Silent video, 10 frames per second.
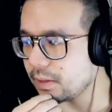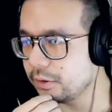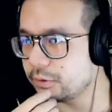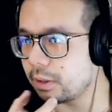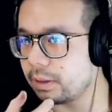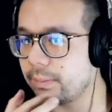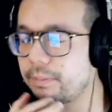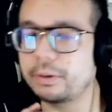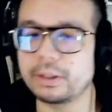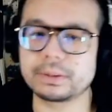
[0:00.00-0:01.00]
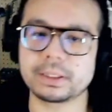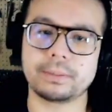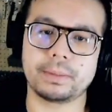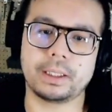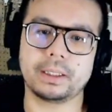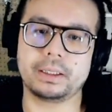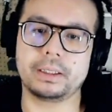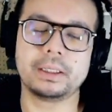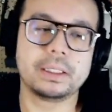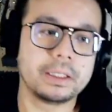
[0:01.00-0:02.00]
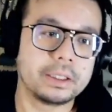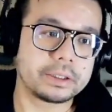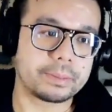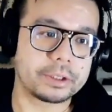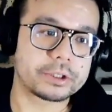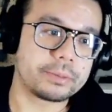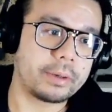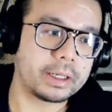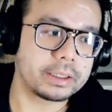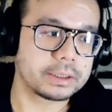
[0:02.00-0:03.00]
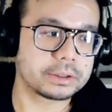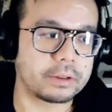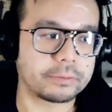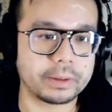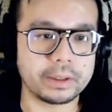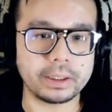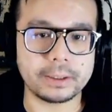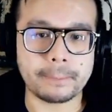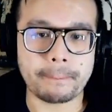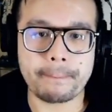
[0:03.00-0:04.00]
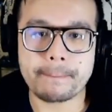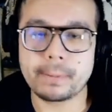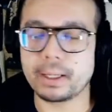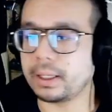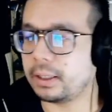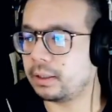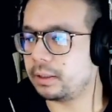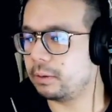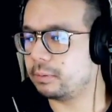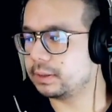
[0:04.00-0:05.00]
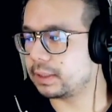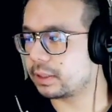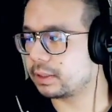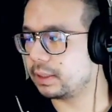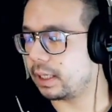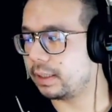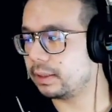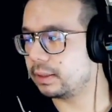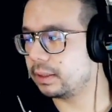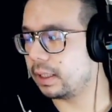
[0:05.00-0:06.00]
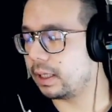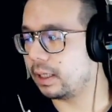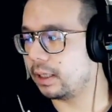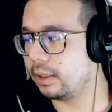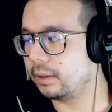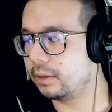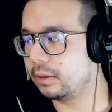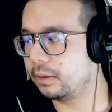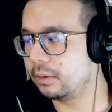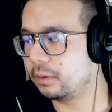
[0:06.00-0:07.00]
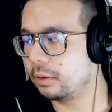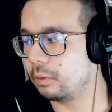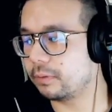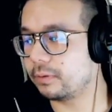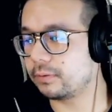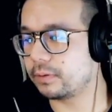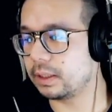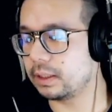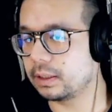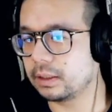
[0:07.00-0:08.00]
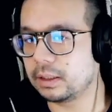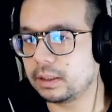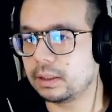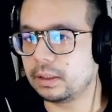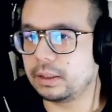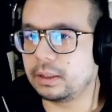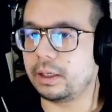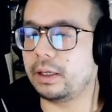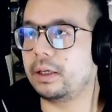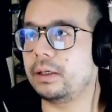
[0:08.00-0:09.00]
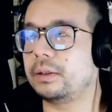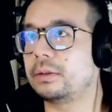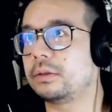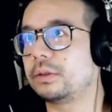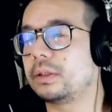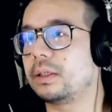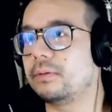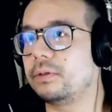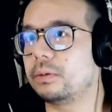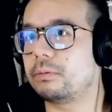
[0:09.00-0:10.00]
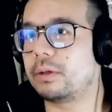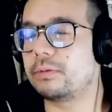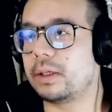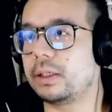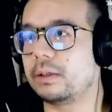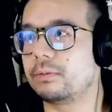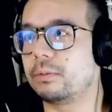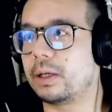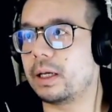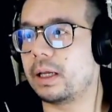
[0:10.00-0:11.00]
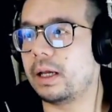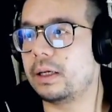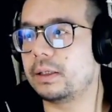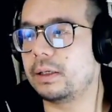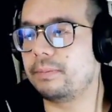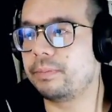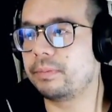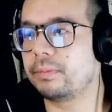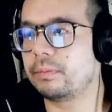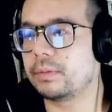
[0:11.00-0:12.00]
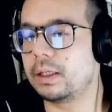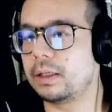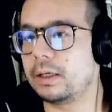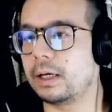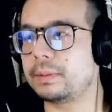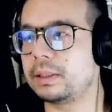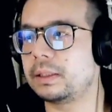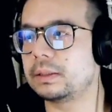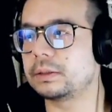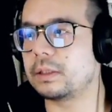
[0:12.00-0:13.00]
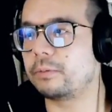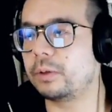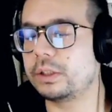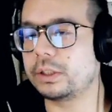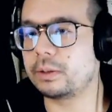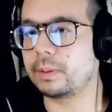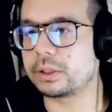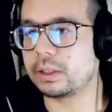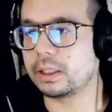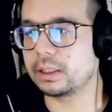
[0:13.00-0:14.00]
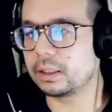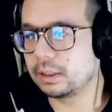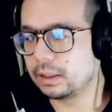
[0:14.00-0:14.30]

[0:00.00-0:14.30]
So I put up some temperature monitoring software on it, and it was actually idling at 150. And to give you a rough idea of what I had up, I'm a software engineer by trade,